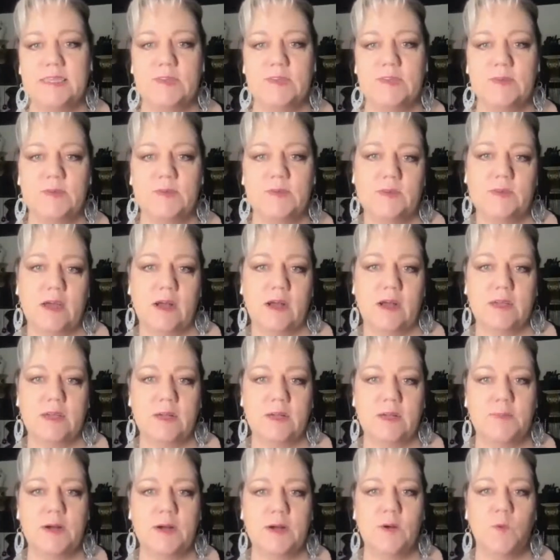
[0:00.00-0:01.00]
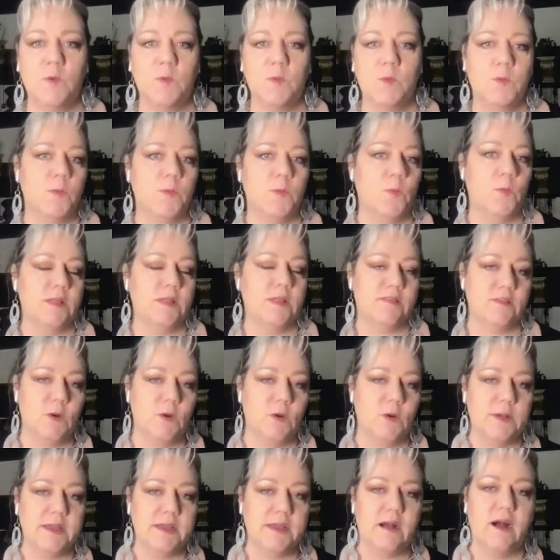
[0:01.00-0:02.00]
to talk about what's
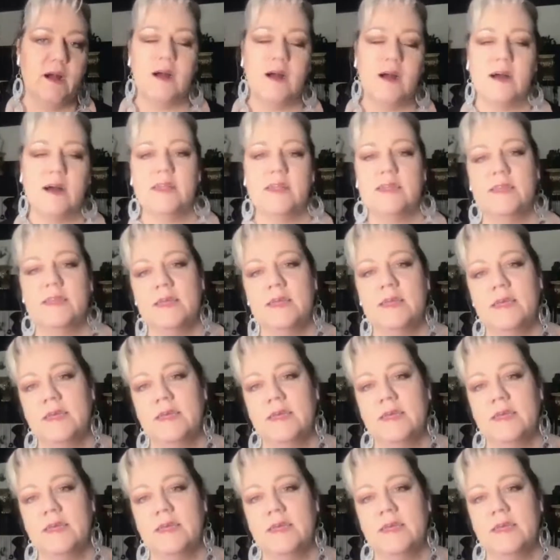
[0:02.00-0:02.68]
going on.